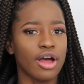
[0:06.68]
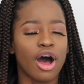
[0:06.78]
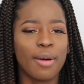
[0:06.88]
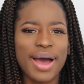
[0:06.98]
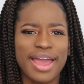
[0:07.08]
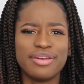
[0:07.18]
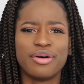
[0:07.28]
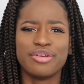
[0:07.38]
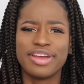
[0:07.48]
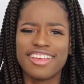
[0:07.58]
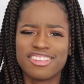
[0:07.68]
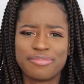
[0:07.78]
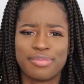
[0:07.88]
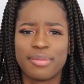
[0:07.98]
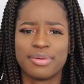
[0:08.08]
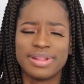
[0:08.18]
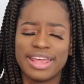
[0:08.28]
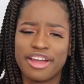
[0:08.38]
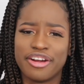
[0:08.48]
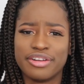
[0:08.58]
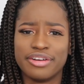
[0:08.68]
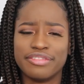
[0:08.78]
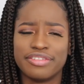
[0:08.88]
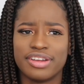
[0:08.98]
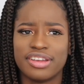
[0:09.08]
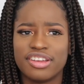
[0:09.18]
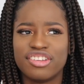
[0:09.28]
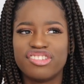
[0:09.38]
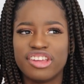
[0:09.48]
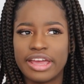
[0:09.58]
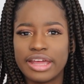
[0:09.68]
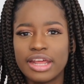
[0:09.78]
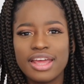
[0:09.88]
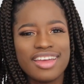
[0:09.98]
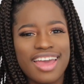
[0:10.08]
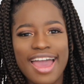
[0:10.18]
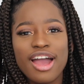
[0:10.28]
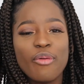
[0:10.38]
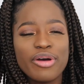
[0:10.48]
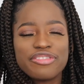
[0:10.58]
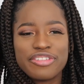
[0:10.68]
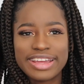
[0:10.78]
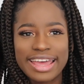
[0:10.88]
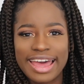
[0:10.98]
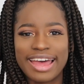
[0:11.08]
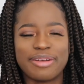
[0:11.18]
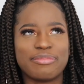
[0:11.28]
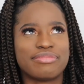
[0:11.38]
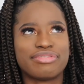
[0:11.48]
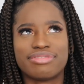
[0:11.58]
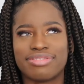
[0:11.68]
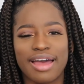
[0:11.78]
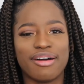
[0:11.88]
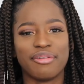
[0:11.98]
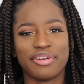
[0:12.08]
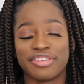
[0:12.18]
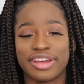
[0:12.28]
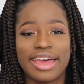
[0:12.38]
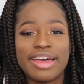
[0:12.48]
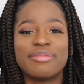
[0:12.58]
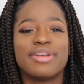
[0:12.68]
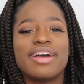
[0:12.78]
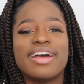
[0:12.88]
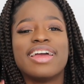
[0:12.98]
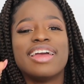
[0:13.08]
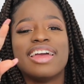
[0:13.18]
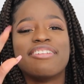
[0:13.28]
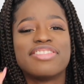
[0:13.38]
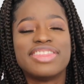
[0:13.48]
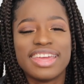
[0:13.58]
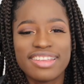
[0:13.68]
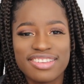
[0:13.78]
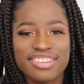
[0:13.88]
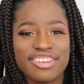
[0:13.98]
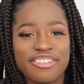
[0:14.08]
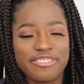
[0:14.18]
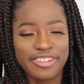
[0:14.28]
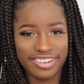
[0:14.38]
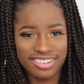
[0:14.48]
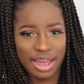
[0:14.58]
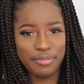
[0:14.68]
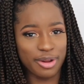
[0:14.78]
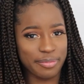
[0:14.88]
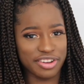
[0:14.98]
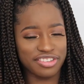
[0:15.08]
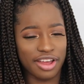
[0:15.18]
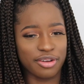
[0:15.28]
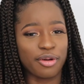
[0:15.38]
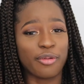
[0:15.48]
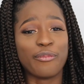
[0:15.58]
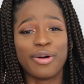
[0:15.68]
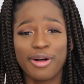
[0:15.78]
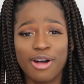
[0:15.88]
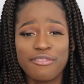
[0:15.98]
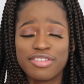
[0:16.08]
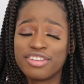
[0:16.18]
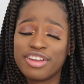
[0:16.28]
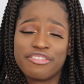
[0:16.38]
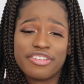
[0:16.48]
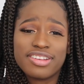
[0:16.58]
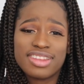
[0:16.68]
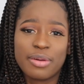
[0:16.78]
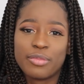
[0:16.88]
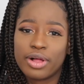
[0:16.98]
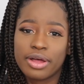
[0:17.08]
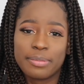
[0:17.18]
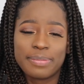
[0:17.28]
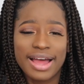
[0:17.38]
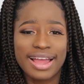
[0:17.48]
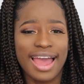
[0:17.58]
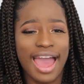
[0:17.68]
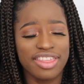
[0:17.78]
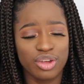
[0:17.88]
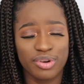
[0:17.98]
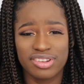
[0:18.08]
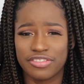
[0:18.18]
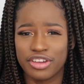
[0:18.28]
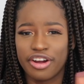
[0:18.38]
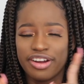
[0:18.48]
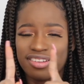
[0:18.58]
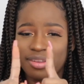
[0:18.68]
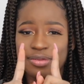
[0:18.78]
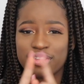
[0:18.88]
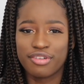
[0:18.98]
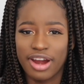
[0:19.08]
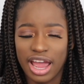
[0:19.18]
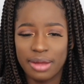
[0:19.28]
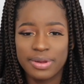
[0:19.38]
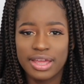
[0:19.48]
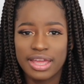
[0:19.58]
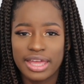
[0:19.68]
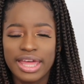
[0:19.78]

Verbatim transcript: um, I know you guys have probably heard of Shein. I always forget. I always forget. If this is your first time on my channel, welcome. If it's not your first time, welcome back. Either way, if you aren't subscribed,